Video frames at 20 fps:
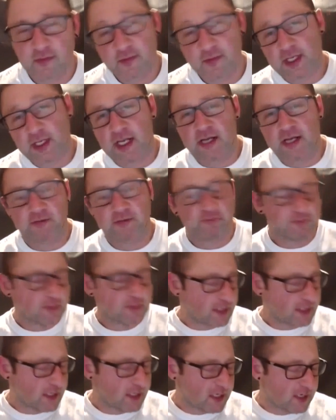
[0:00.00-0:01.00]
Yeah.
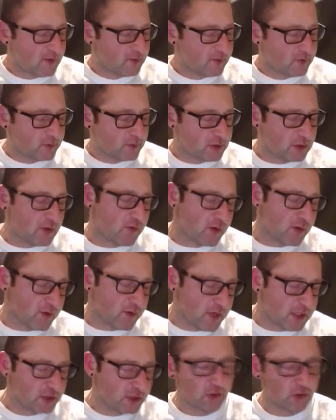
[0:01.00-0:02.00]
Um, so I want to
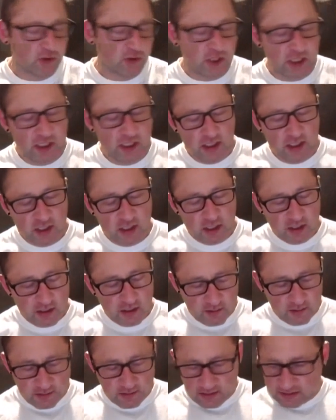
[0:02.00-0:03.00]
make sure
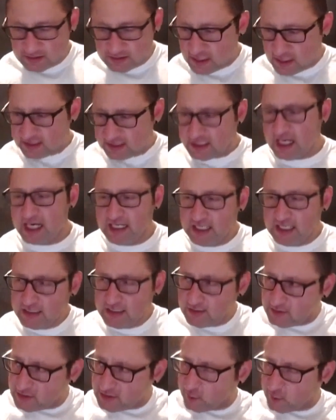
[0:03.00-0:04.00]
it's not tiny.
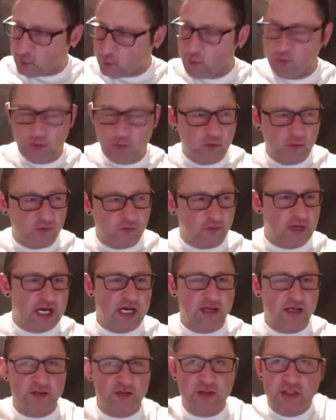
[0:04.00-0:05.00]
There's some room to move
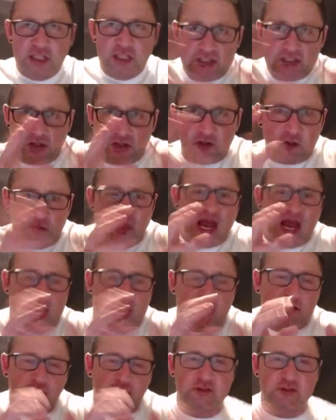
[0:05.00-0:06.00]
around. The machines aren't all packed
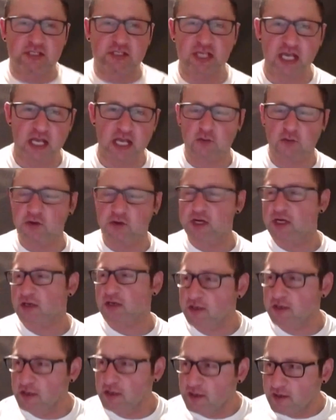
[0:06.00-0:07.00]
close together where you're
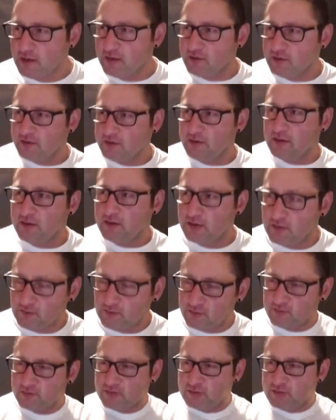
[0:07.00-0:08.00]
gonna, you know,
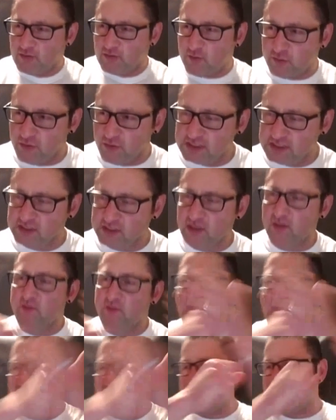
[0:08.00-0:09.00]
do a press and you
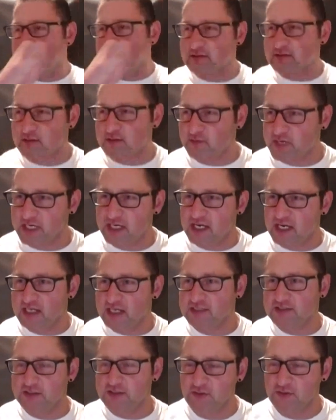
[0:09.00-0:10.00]
bang into somebody
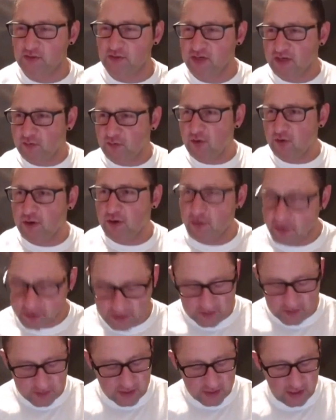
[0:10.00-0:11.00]
next to you doing a row or
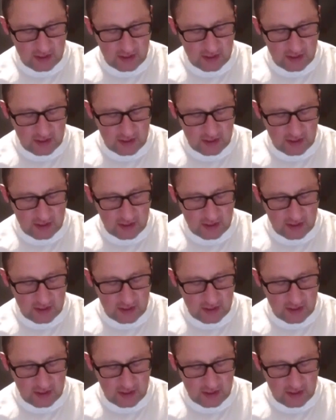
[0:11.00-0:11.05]
something.